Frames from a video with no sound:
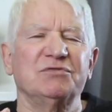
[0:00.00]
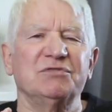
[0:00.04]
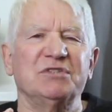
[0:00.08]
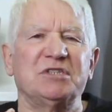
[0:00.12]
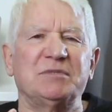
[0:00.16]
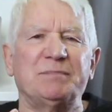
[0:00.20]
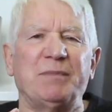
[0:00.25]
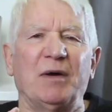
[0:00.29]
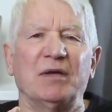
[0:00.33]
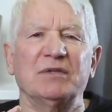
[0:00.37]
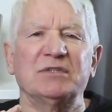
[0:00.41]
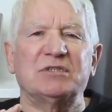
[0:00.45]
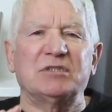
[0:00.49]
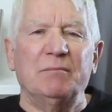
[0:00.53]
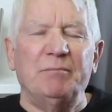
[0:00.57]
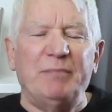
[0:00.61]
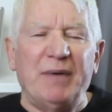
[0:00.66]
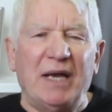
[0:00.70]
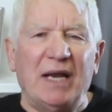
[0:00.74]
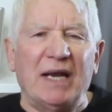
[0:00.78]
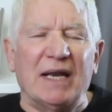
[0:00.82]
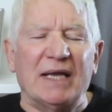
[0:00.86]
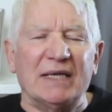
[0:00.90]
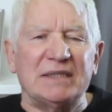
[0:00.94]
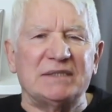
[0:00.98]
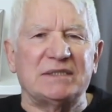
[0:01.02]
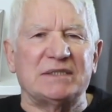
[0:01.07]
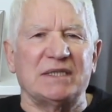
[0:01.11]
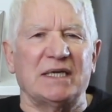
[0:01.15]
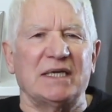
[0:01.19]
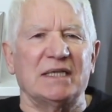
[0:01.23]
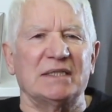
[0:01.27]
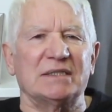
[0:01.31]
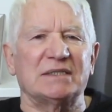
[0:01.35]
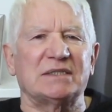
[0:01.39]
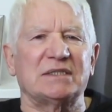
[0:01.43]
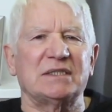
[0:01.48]

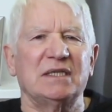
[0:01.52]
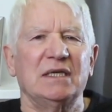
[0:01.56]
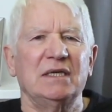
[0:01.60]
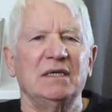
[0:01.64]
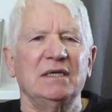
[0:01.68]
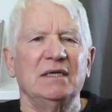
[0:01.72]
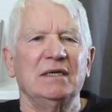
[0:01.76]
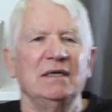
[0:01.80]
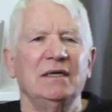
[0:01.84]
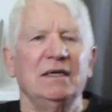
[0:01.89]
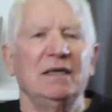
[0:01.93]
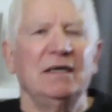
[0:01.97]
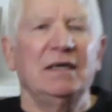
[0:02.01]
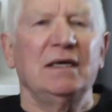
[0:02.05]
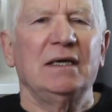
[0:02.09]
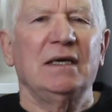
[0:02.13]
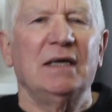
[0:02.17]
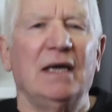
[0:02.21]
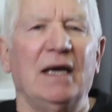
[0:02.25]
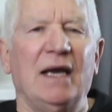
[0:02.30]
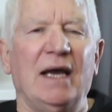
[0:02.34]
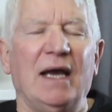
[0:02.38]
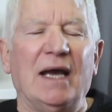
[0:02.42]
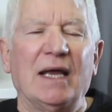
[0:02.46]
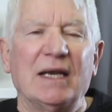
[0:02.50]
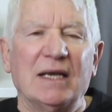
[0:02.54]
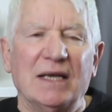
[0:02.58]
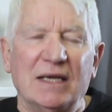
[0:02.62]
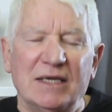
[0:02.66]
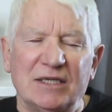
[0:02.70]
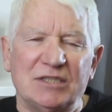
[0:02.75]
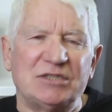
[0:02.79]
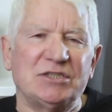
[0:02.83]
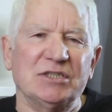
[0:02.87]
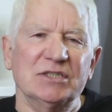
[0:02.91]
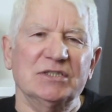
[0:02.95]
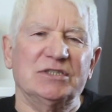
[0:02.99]
responsibilities, and
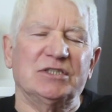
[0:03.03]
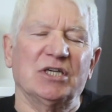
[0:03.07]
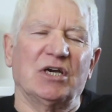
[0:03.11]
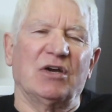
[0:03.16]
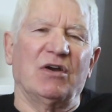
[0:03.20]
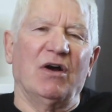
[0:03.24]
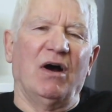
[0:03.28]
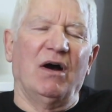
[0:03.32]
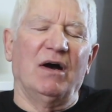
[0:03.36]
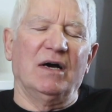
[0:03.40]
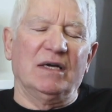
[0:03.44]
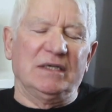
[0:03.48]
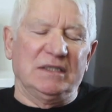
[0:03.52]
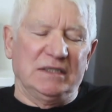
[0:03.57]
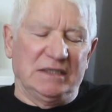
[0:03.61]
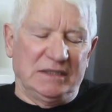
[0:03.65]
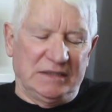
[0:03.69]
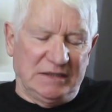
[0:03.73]
listen to God.